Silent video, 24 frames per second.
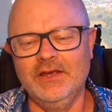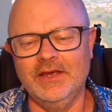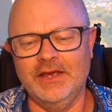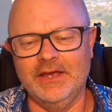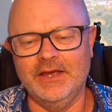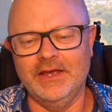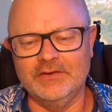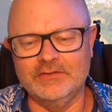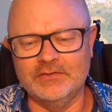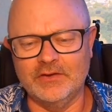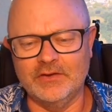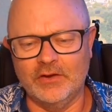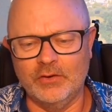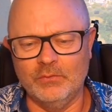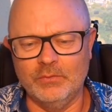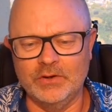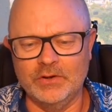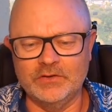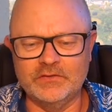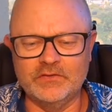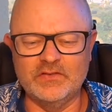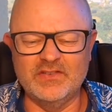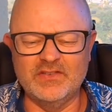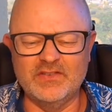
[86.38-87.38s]

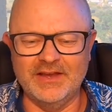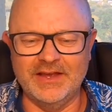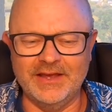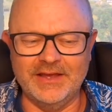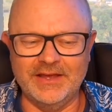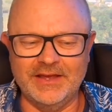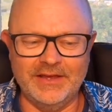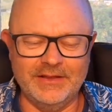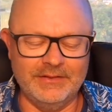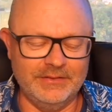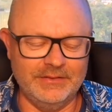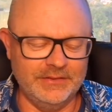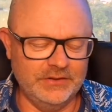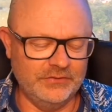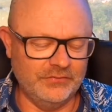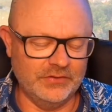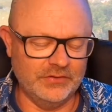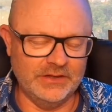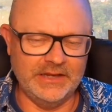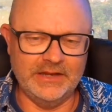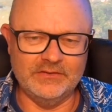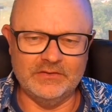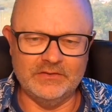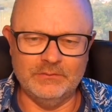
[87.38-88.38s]
Which
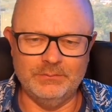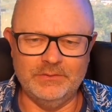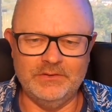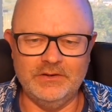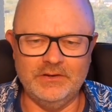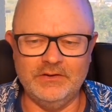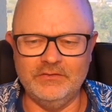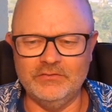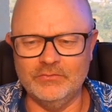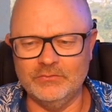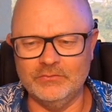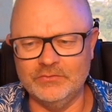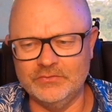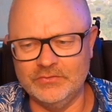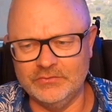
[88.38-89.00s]
literally has the potential